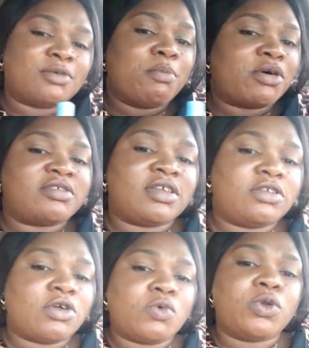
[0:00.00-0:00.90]

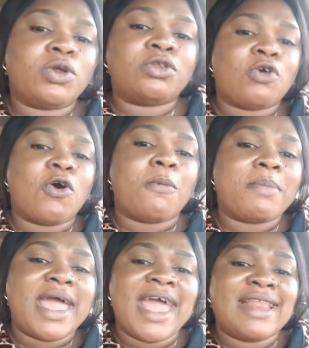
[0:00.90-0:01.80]
mosquito will not come
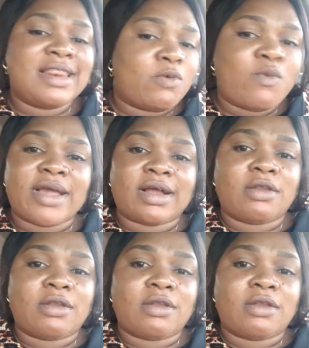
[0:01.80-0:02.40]
anywhere